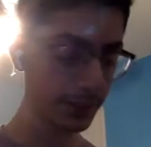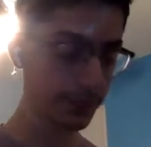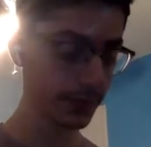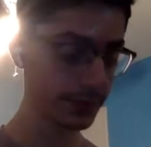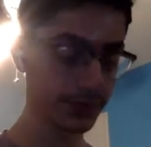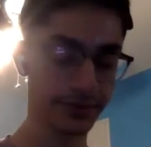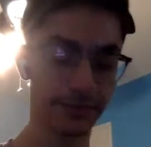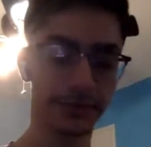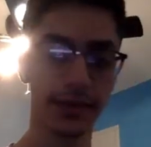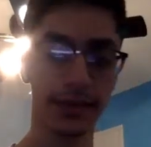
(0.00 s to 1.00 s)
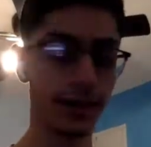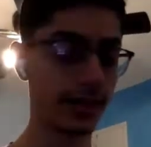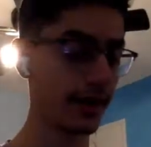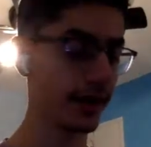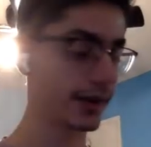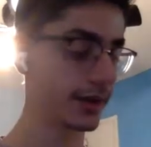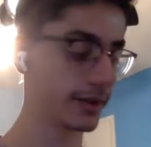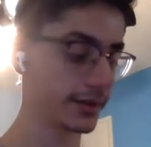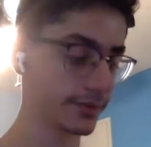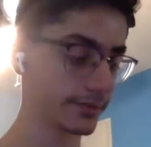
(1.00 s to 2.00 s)
upwards.
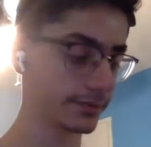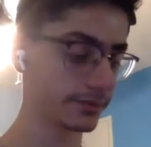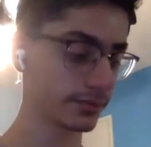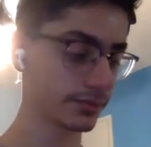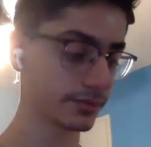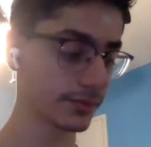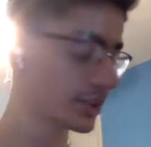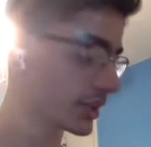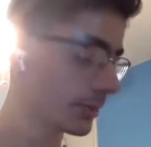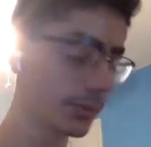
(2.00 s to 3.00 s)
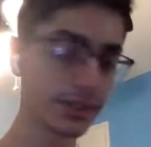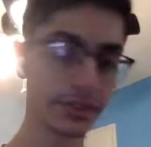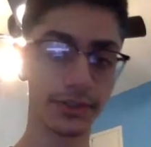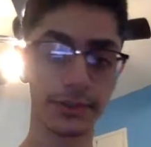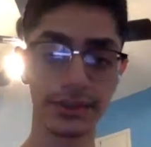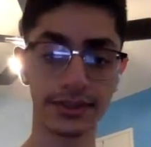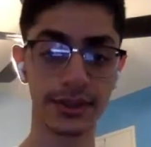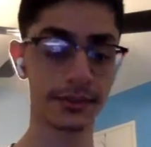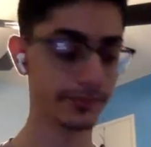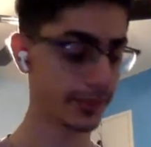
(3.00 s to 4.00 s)
And there's a couple ways you could do it.
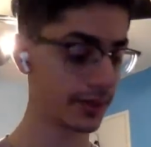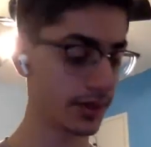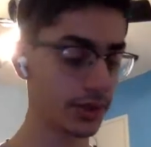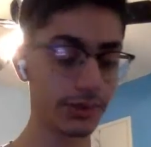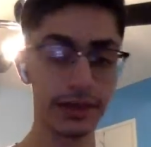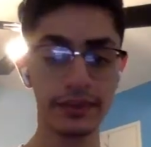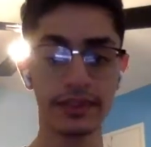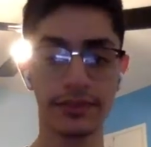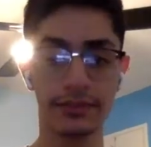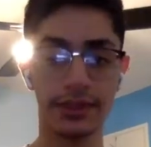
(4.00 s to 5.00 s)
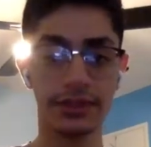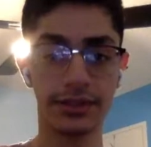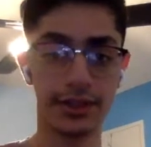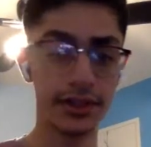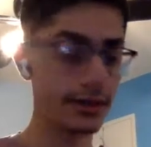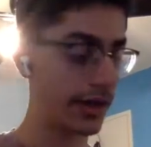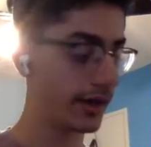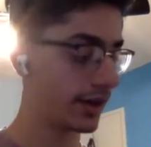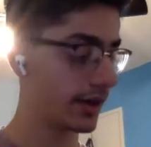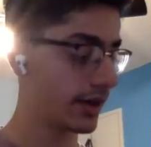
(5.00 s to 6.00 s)
So you have this foundation
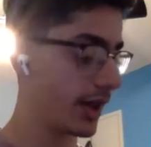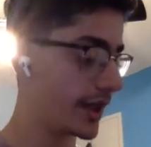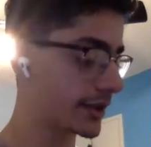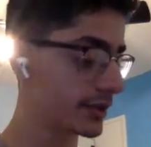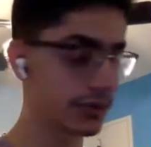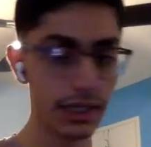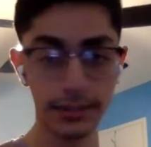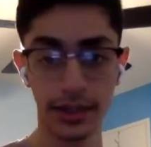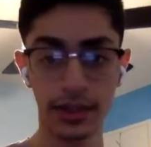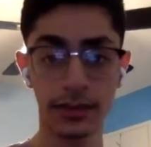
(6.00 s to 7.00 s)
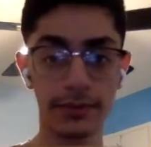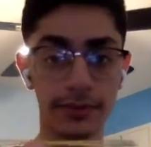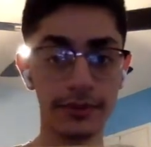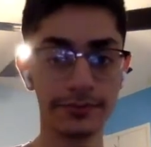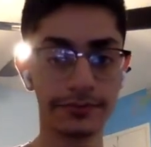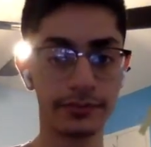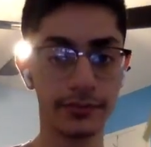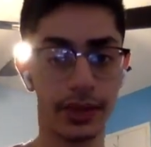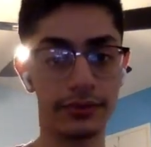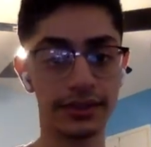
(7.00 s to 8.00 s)
here, and you could grab a couple
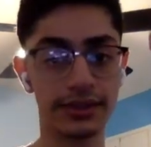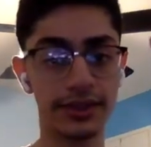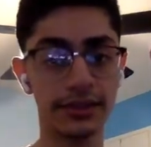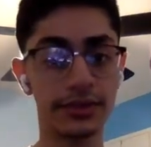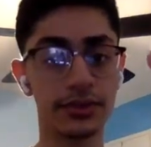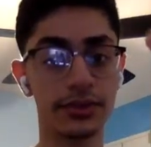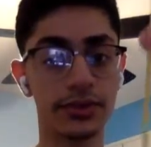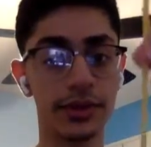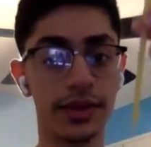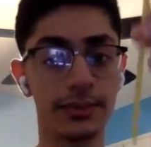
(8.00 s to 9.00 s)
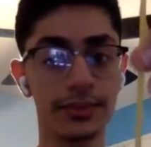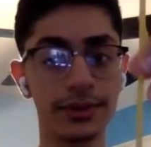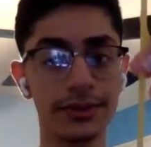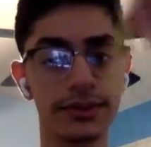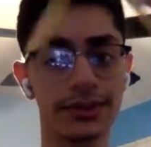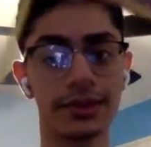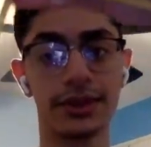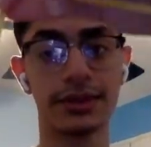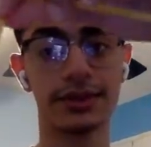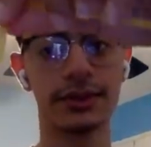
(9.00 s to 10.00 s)
of your sticks and go straight upwards,
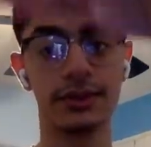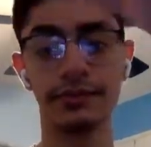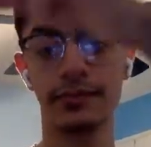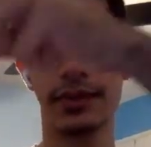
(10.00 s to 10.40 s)
like so.